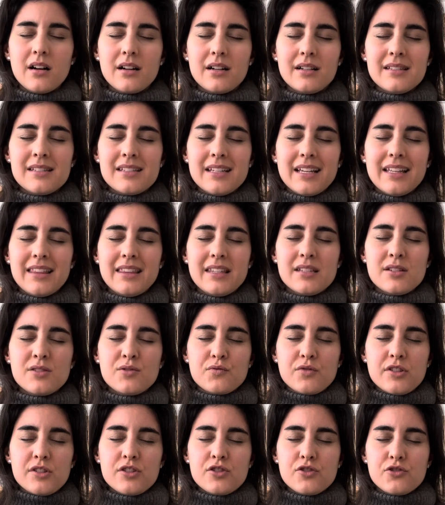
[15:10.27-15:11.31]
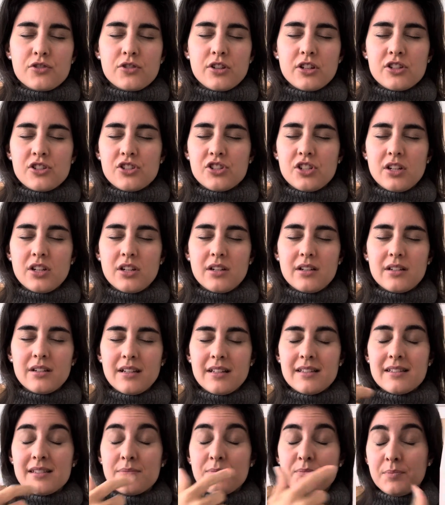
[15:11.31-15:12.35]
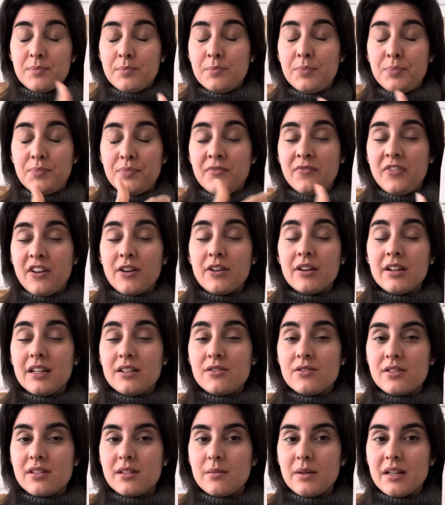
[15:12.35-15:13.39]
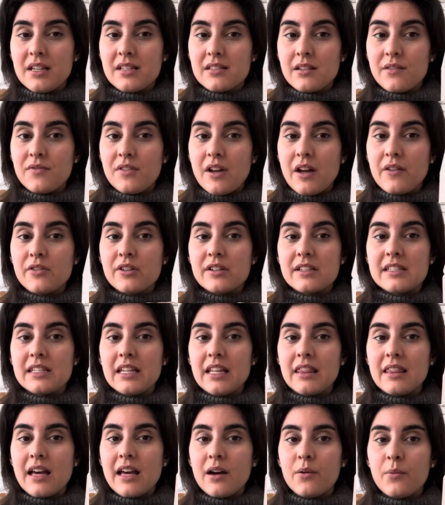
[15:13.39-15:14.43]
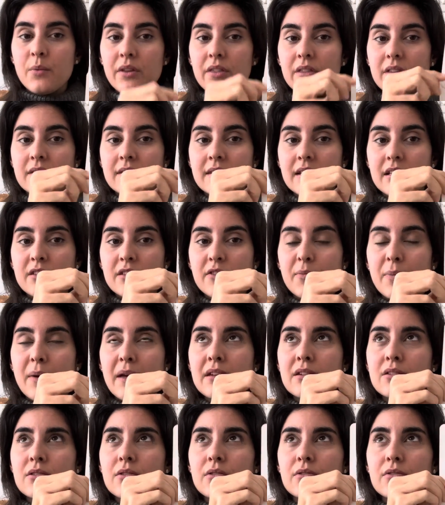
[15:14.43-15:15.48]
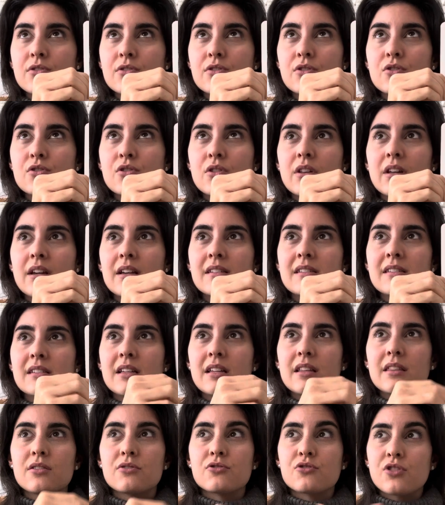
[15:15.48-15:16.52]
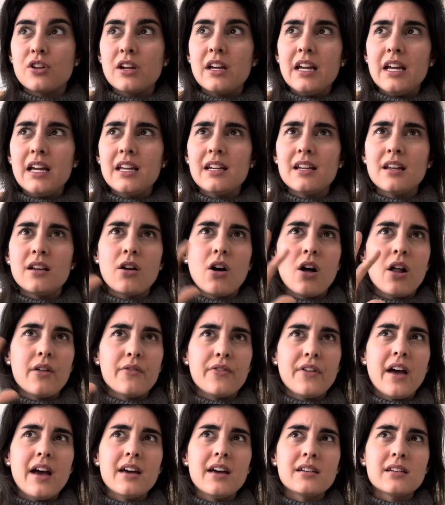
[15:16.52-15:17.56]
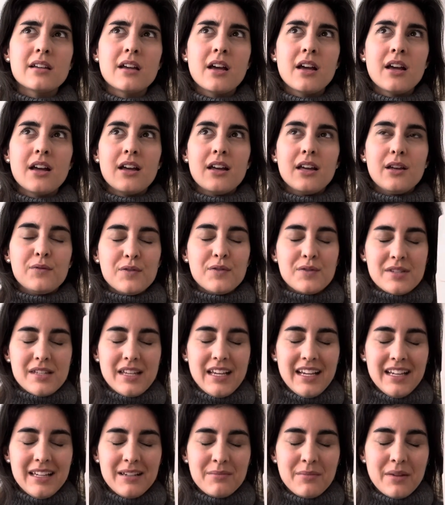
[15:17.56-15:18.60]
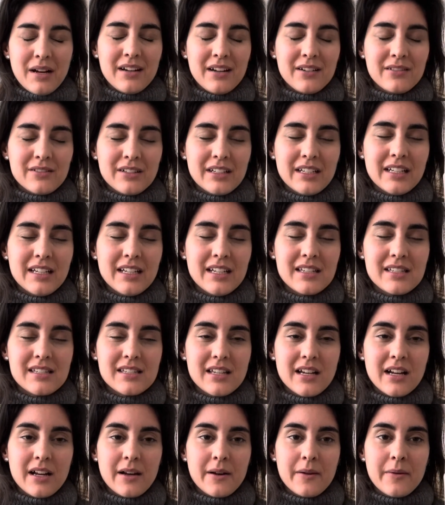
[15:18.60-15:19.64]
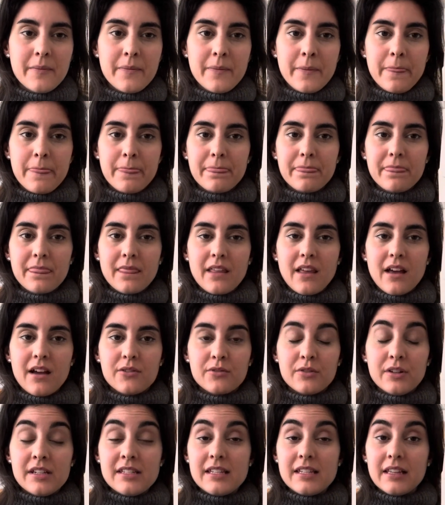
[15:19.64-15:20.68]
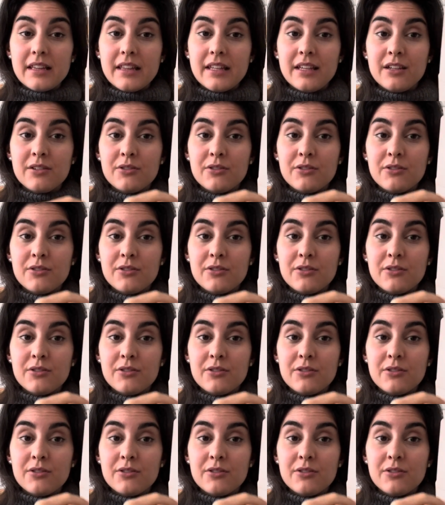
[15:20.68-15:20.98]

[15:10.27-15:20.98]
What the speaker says: it's like this restriction. It's very interesting because I've never seen that with the Six of Pentacles. Usually I see the train and all that. If you've seen my readings recently,